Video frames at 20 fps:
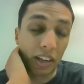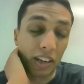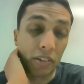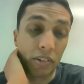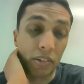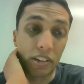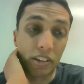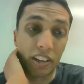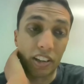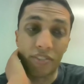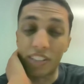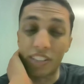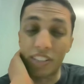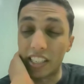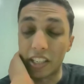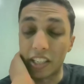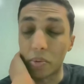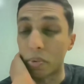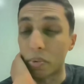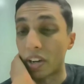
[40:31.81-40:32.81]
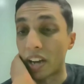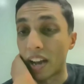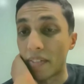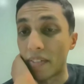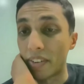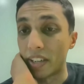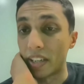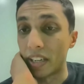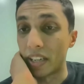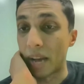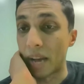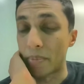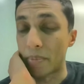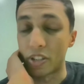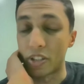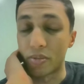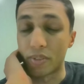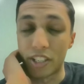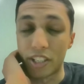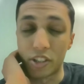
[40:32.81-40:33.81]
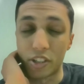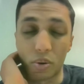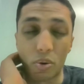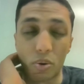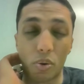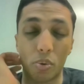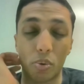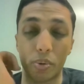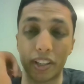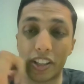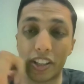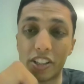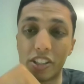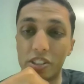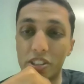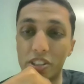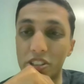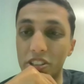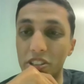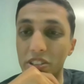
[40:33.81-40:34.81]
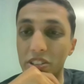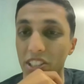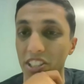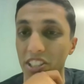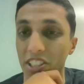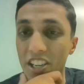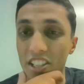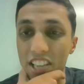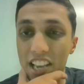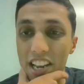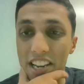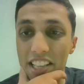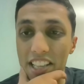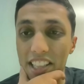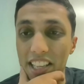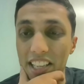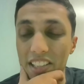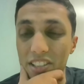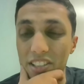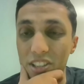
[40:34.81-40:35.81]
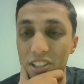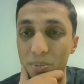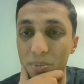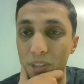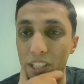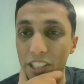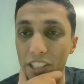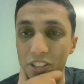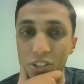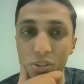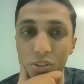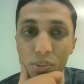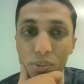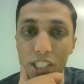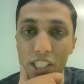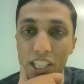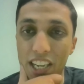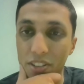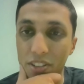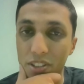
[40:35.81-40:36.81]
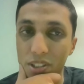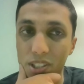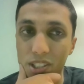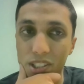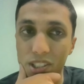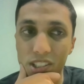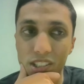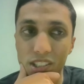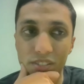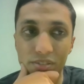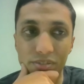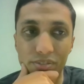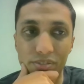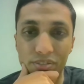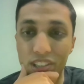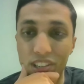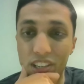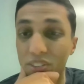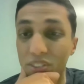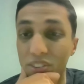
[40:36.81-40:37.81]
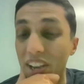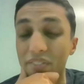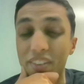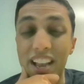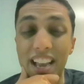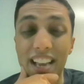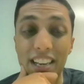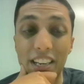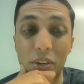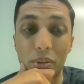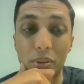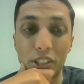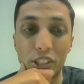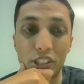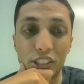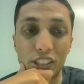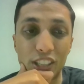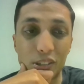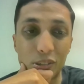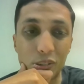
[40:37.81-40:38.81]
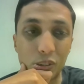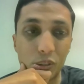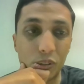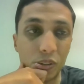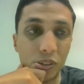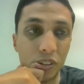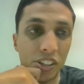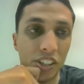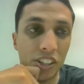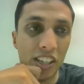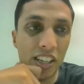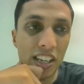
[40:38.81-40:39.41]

And if needed, we'll have happy to arrange a call with you to discuss anything. So please do reach out to us if you have any questions at all.